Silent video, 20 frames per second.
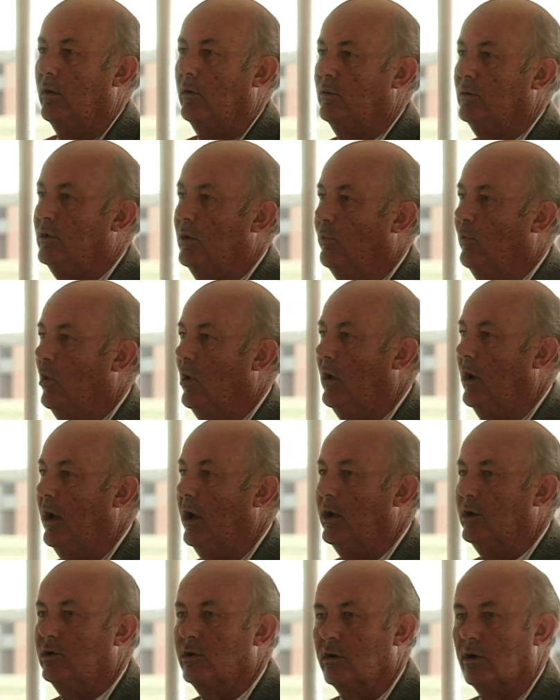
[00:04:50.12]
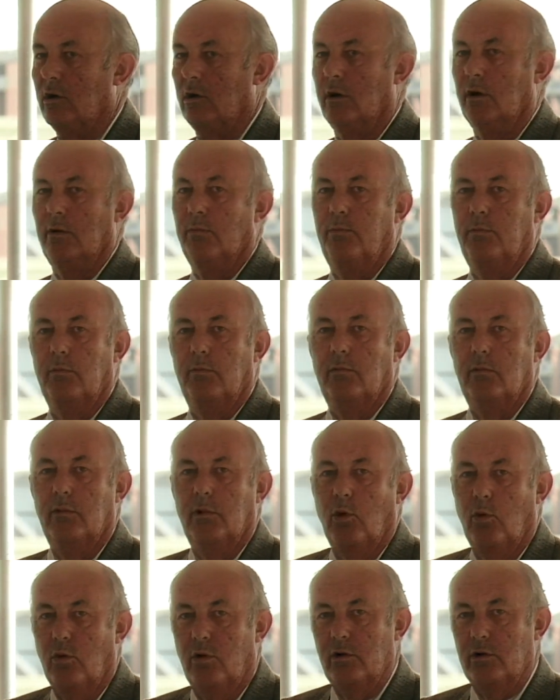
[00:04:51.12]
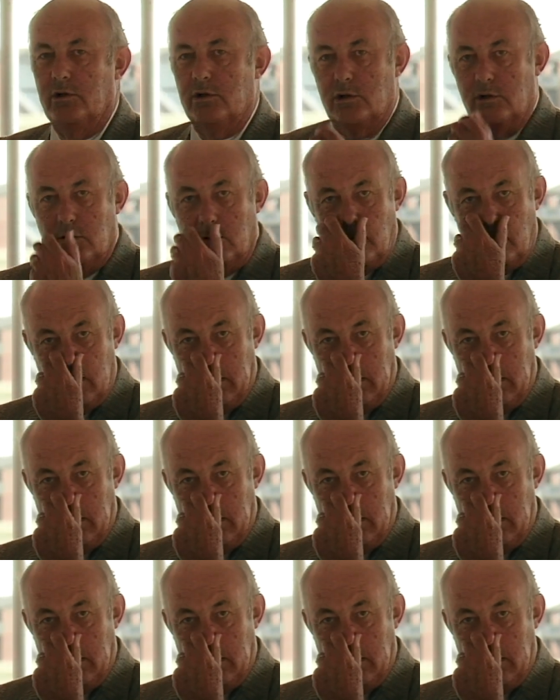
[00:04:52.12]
Someone asked Otis